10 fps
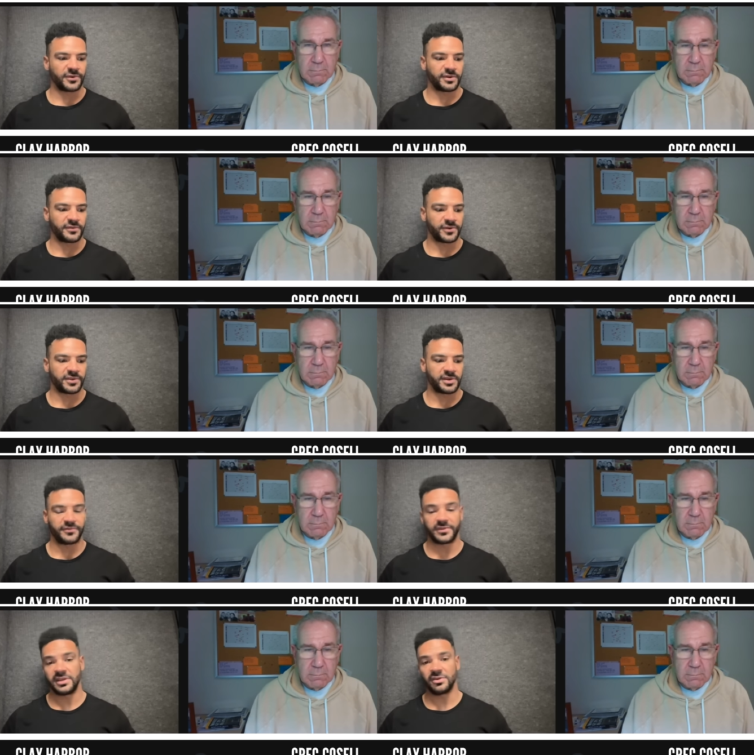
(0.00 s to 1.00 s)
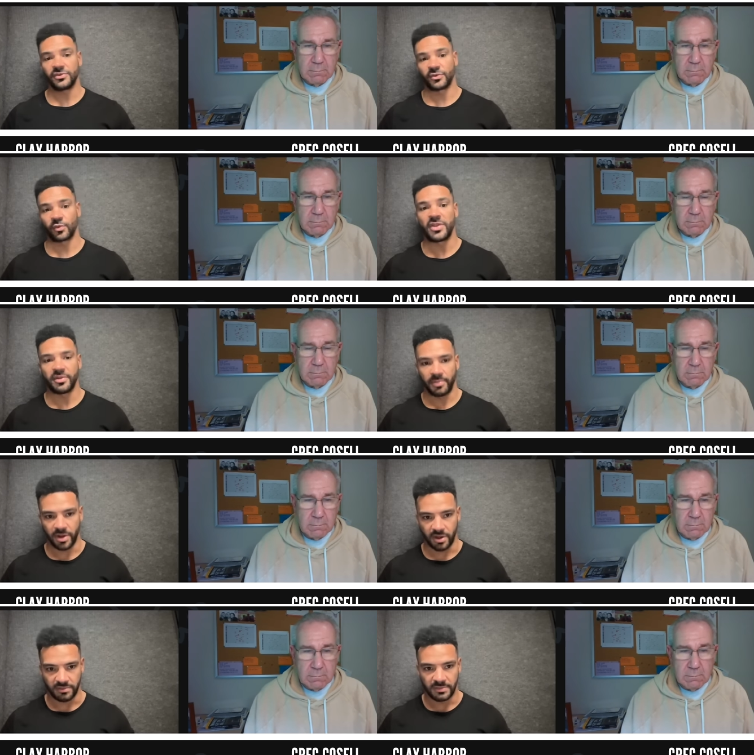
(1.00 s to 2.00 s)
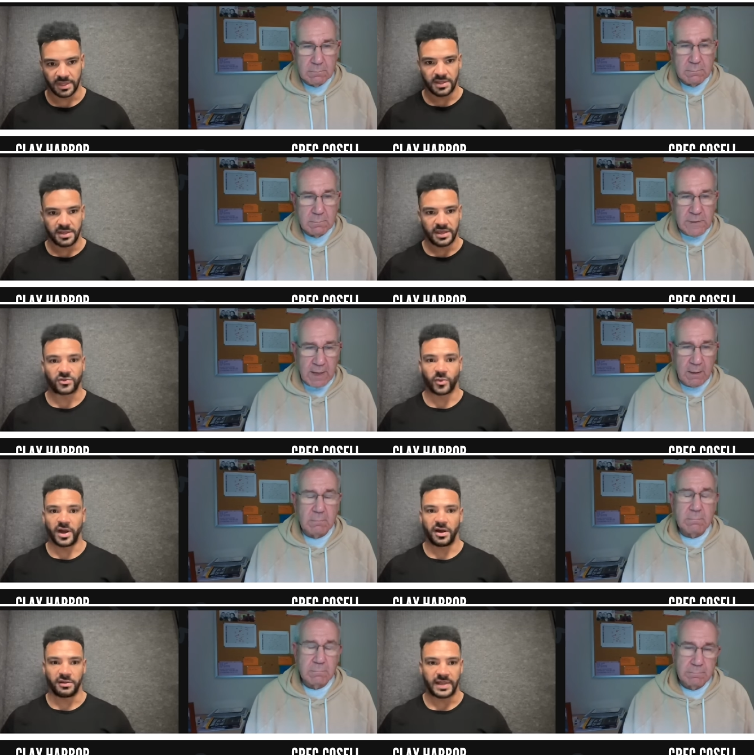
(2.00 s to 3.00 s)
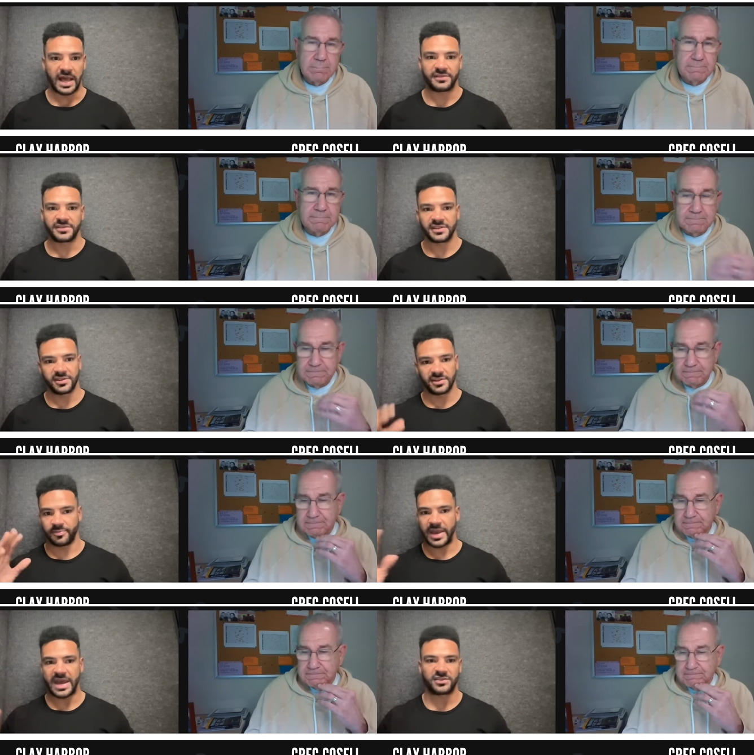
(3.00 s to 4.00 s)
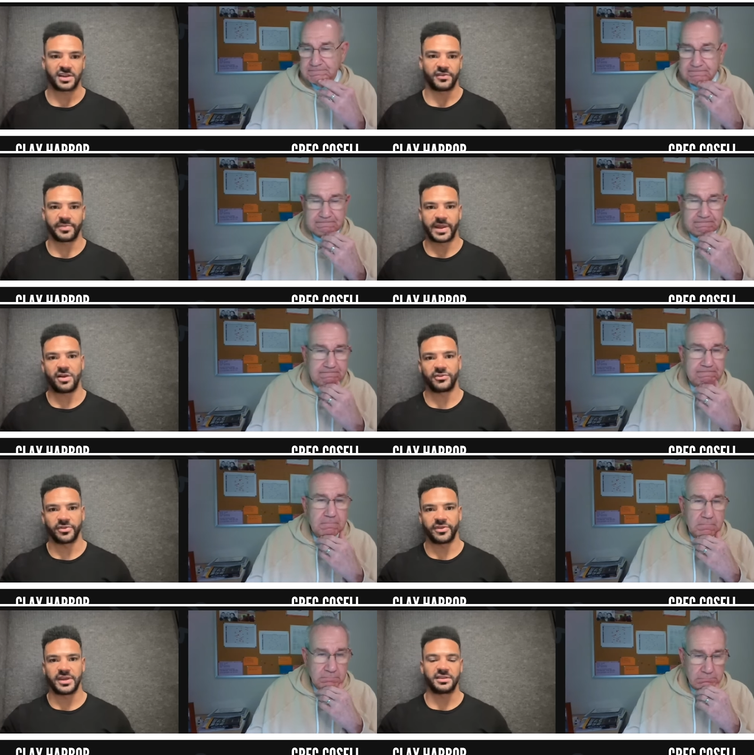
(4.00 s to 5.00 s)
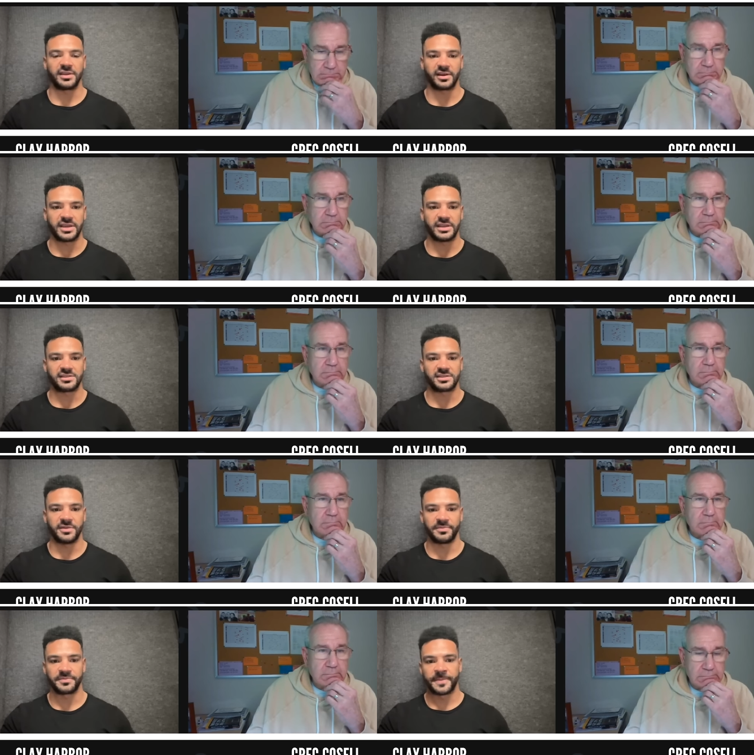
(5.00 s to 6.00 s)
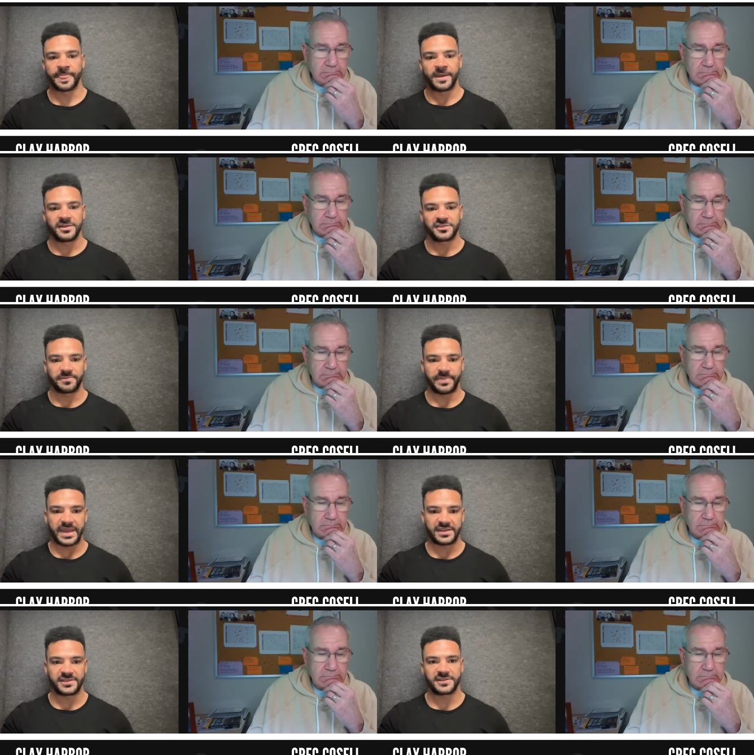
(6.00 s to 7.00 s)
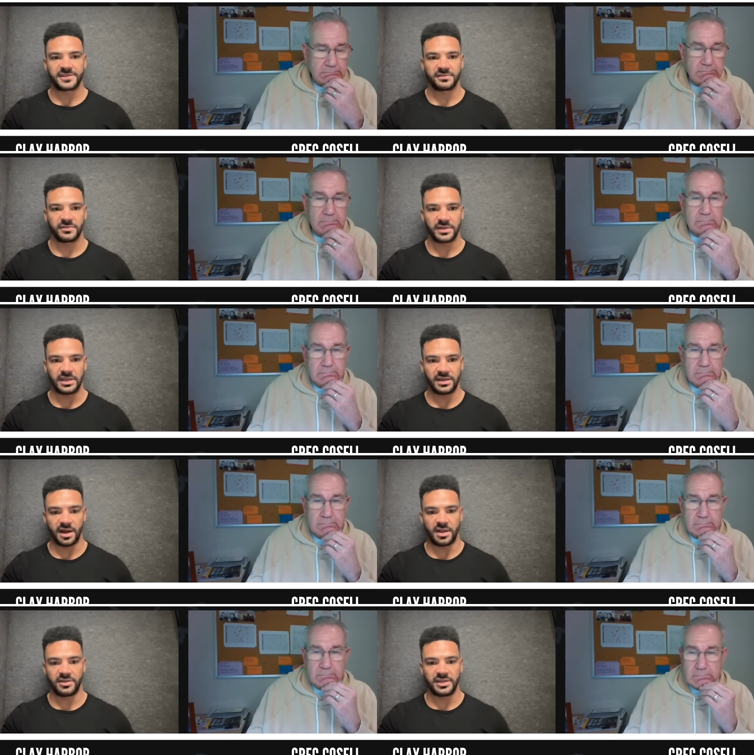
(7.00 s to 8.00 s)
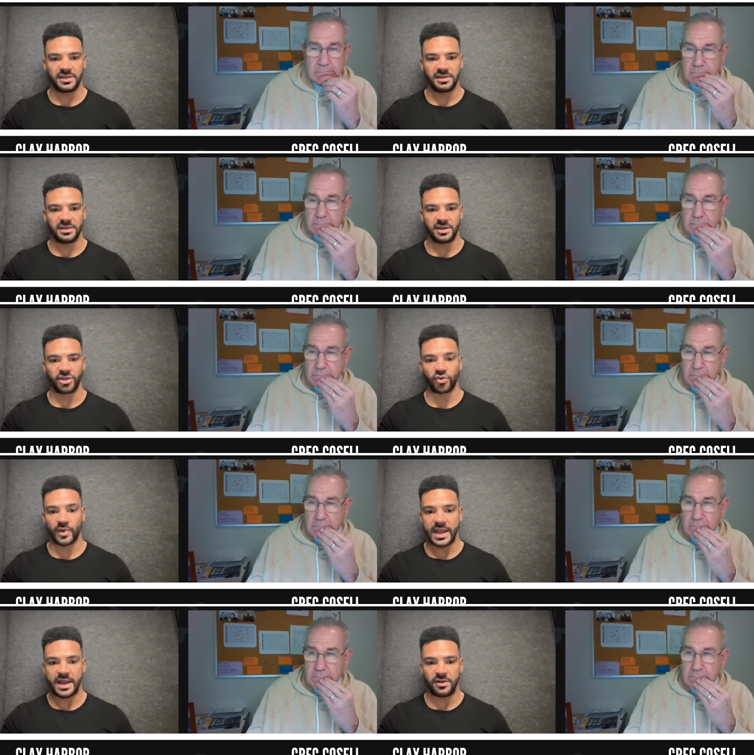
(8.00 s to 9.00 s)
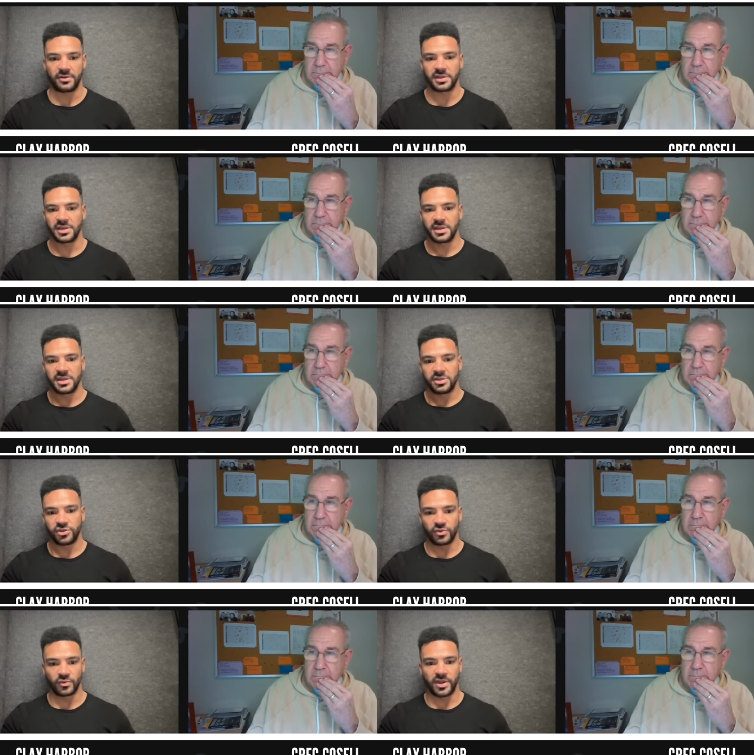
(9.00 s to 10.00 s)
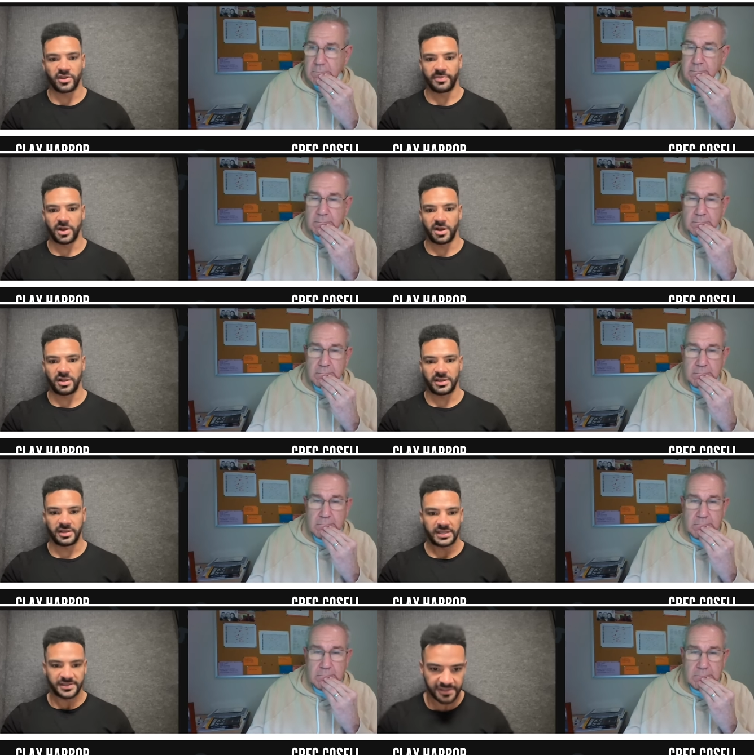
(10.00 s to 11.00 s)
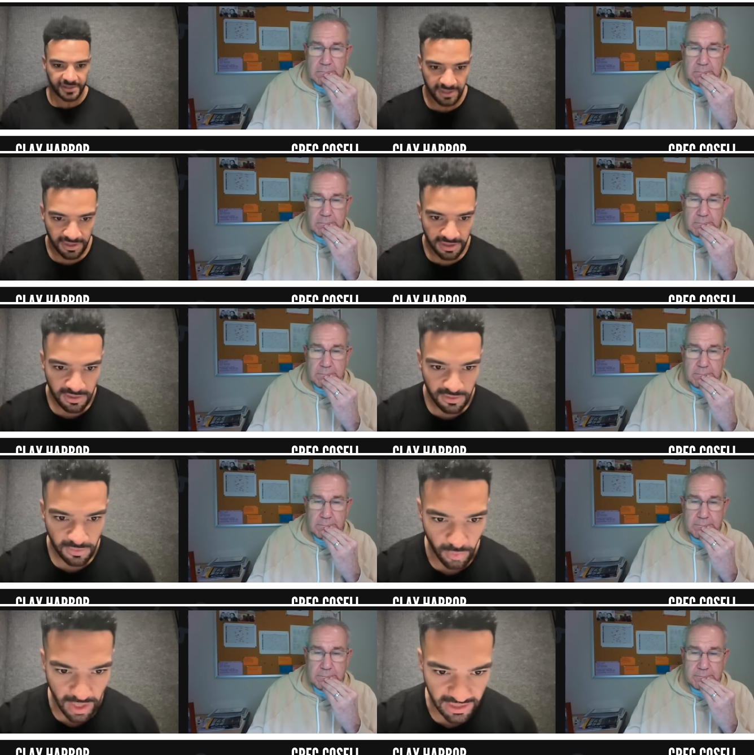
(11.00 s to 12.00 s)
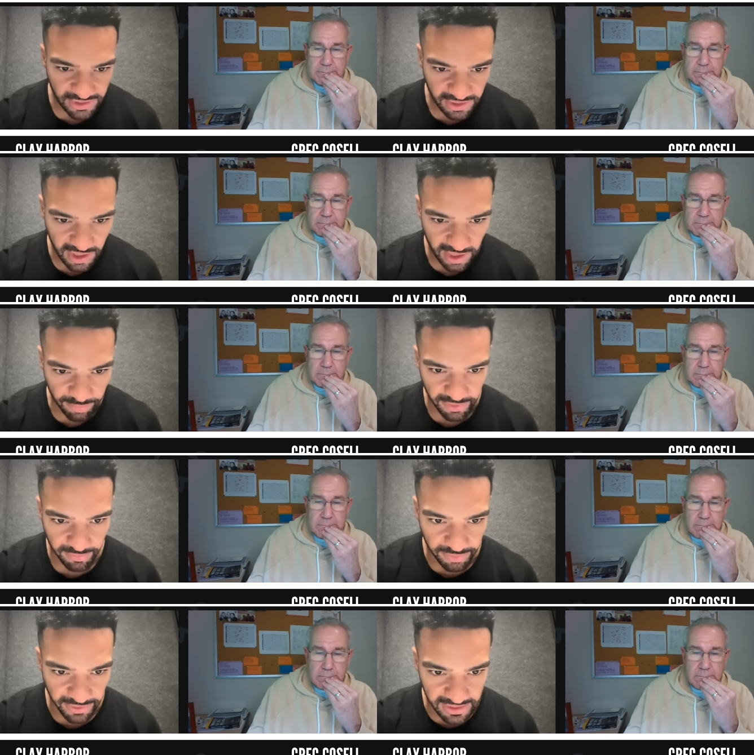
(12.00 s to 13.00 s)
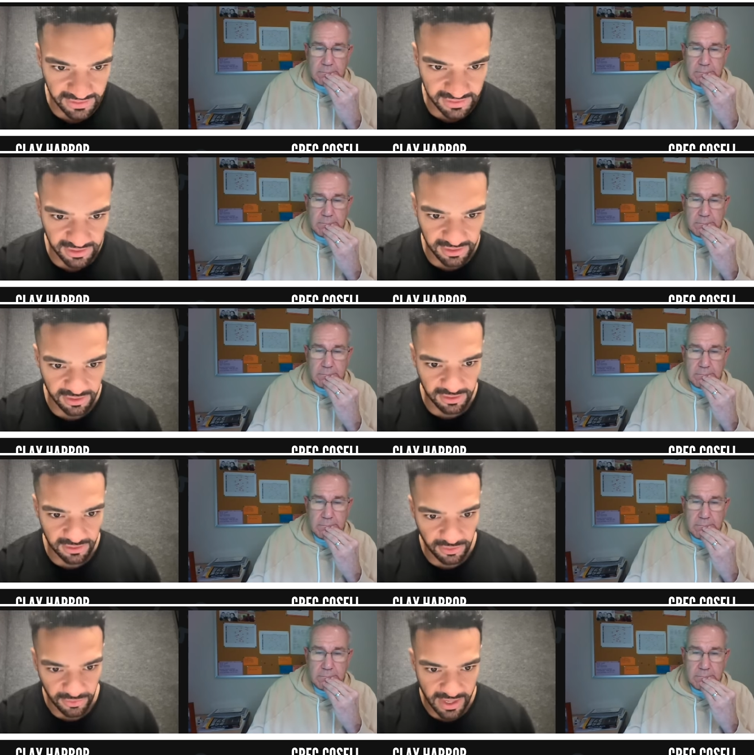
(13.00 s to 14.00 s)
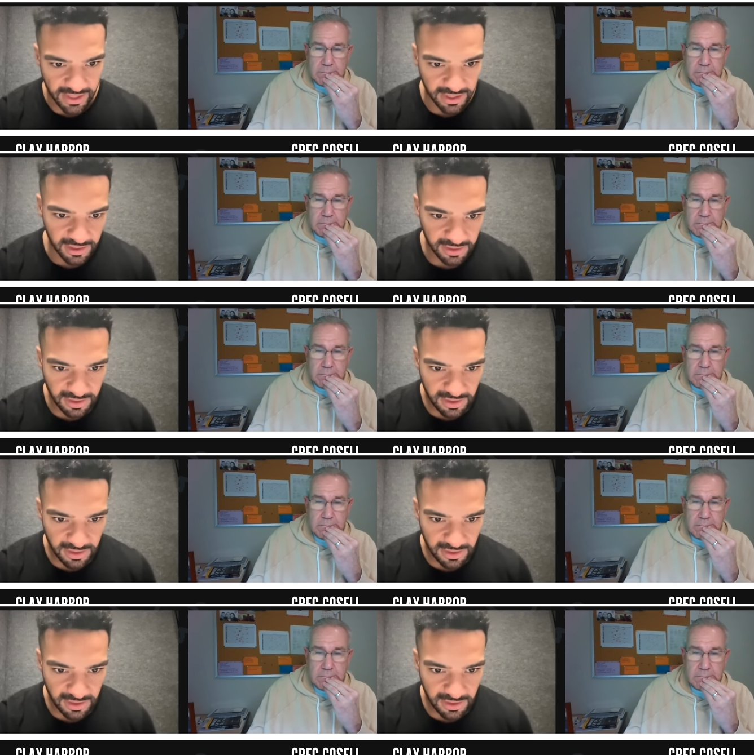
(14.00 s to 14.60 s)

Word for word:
Speaker 1: for for the for the Eagles to run the ball. Yeah, as well. Obviously, the, the pass coverage, but I also think there is some space on the on the ground to run the ball. And let's watch a couple of plays here, Greg.